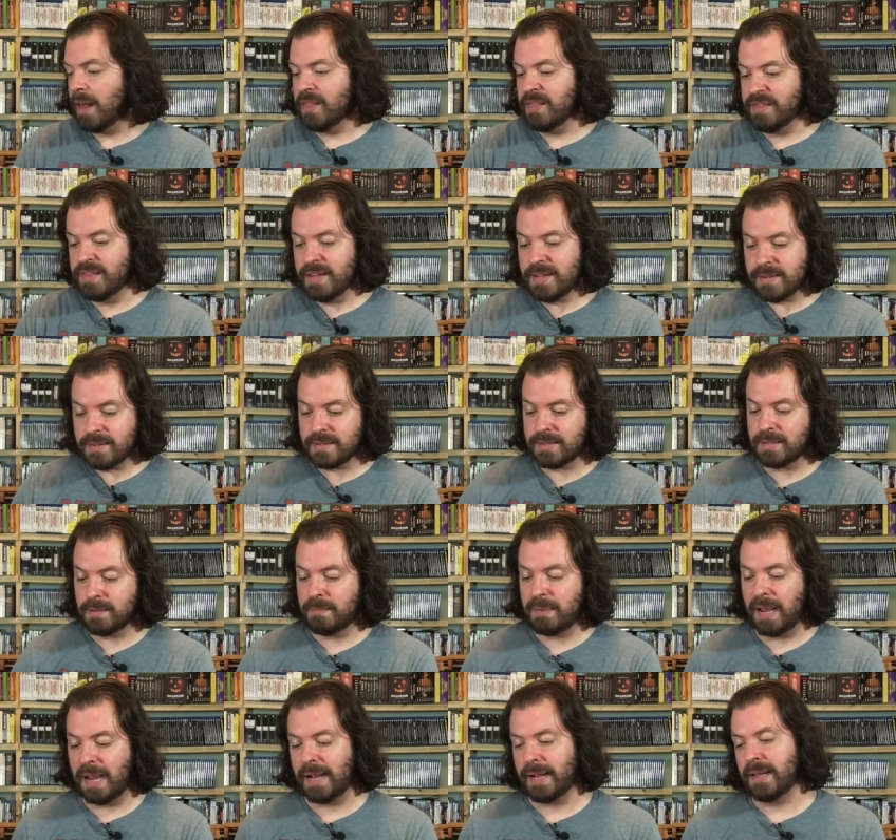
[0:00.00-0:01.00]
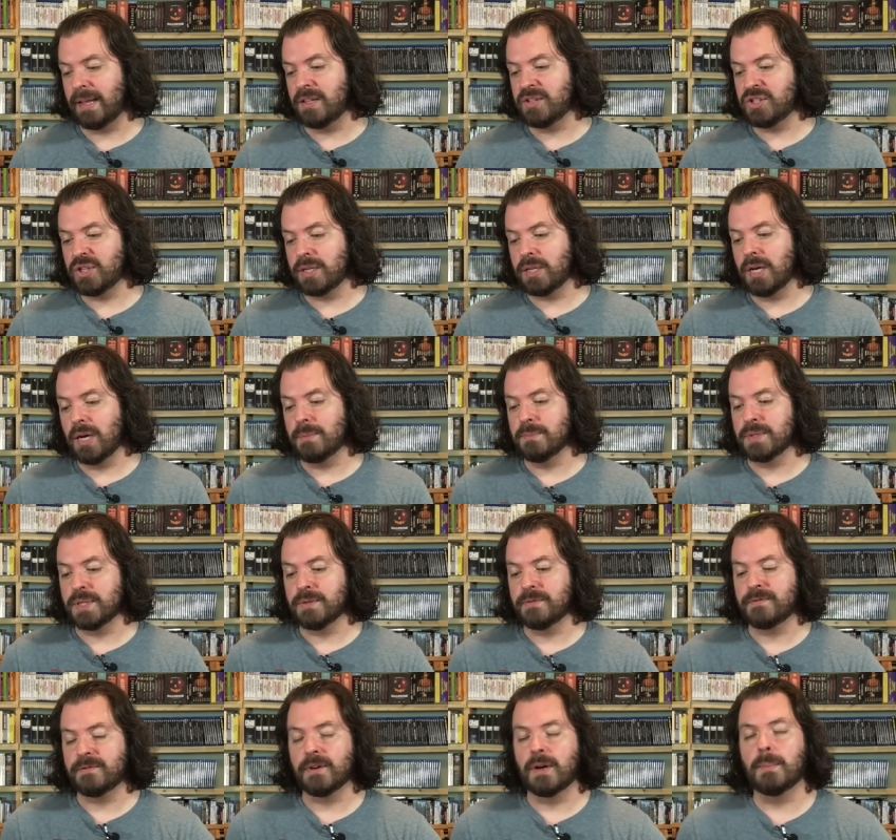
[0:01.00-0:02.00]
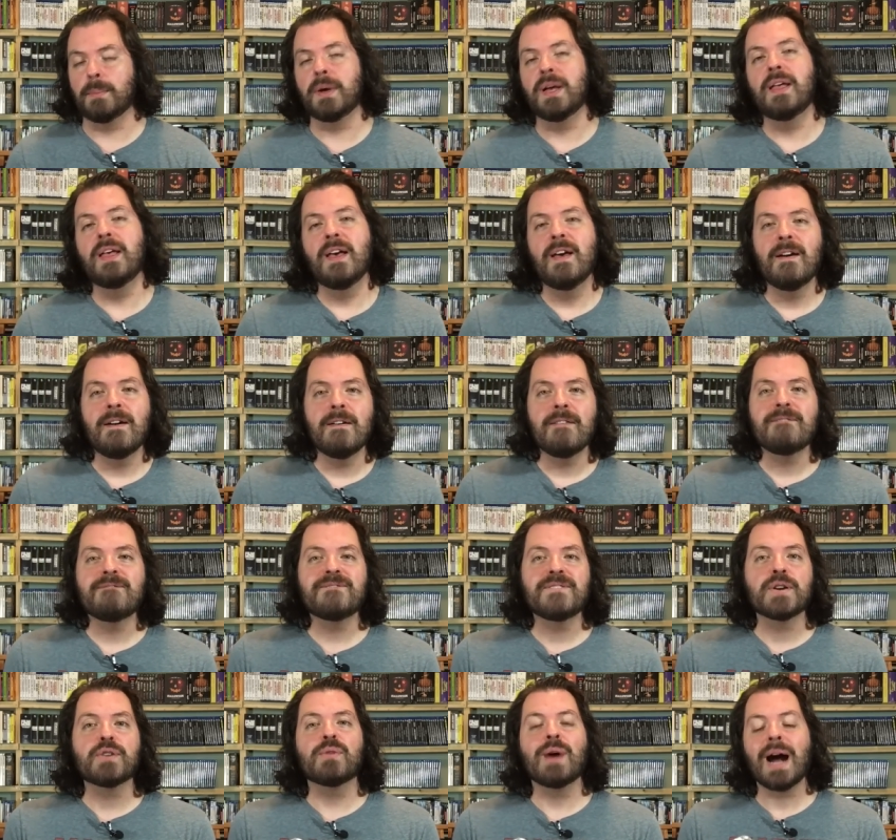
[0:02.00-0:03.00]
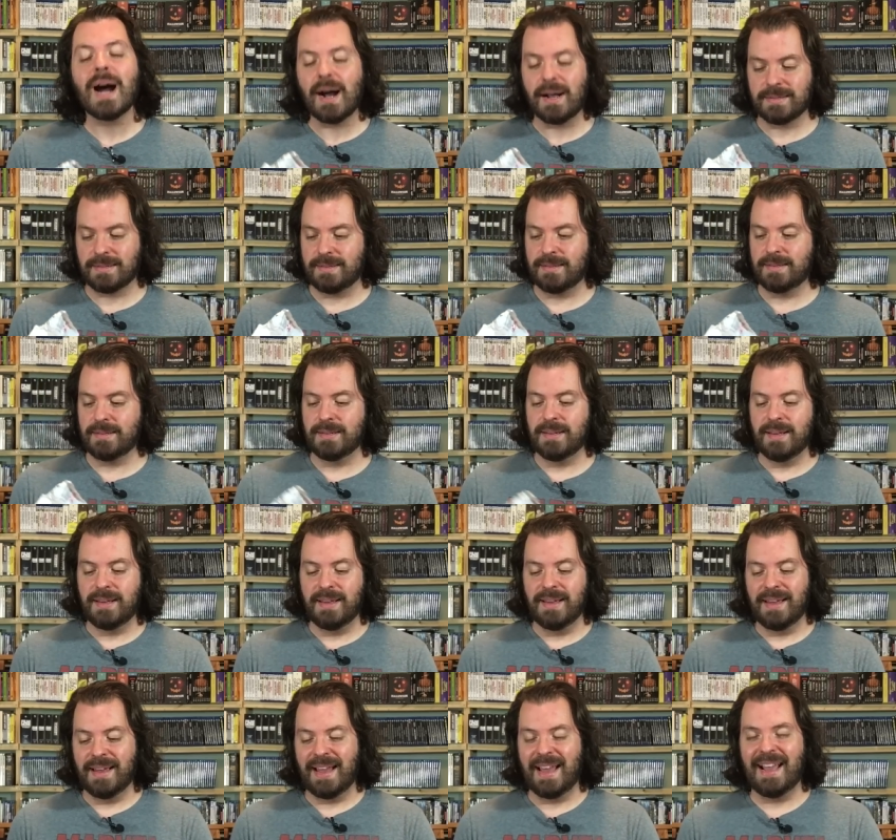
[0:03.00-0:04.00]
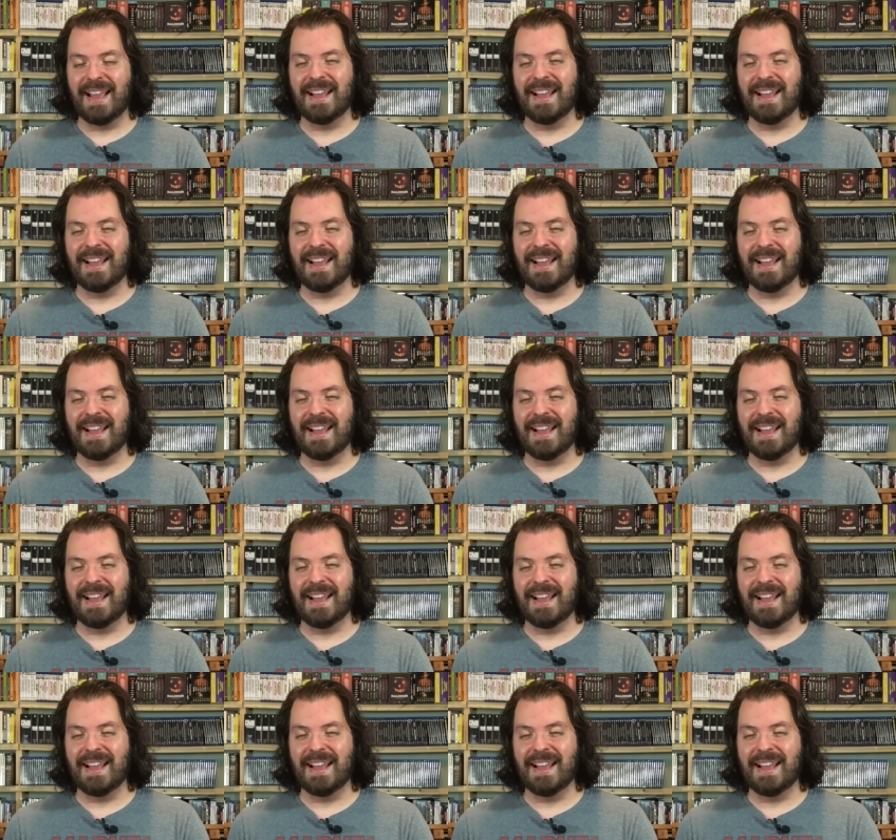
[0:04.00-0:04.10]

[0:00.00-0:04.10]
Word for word: This package comes from Firas.